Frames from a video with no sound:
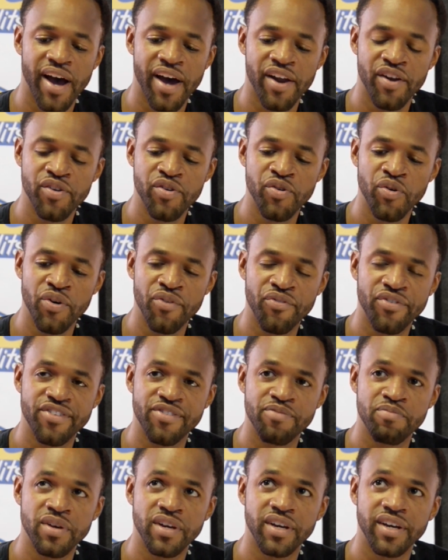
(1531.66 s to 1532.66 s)
I don't know if
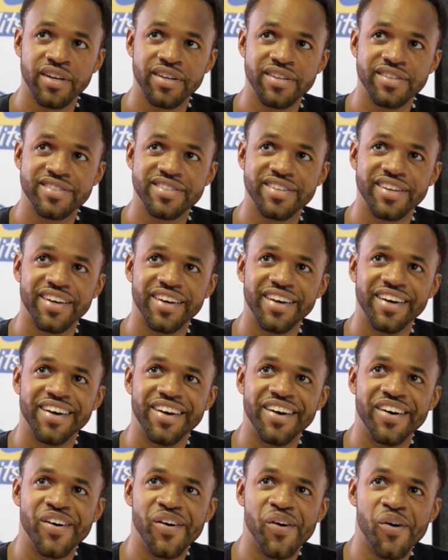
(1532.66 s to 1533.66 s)
it's because
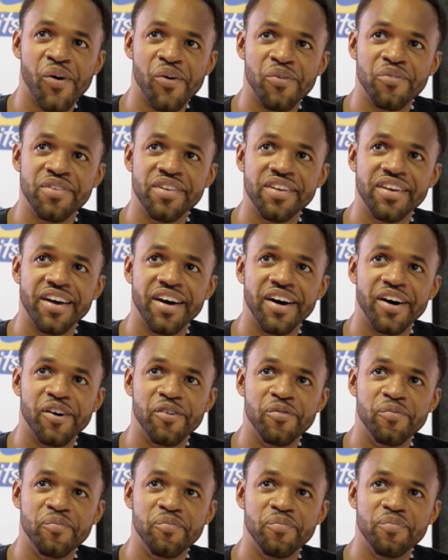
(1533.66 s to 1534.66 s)
of
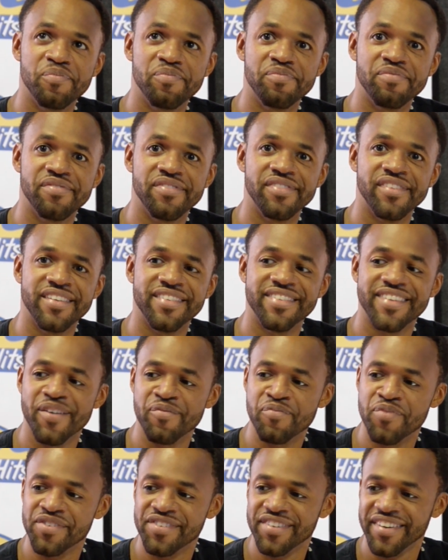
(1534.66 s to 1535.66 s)
the
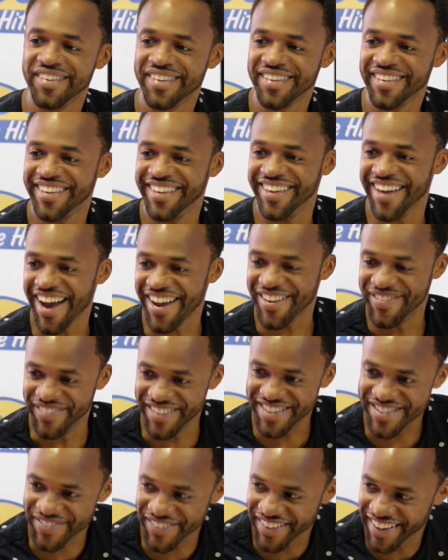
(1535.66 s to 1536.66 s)
temperature, the
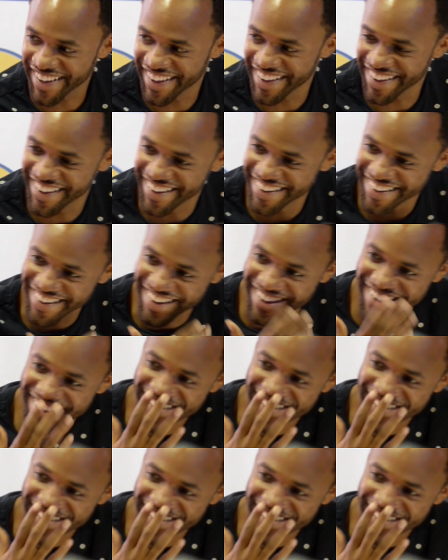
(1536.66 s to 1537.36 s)
atmosphere. Yeah.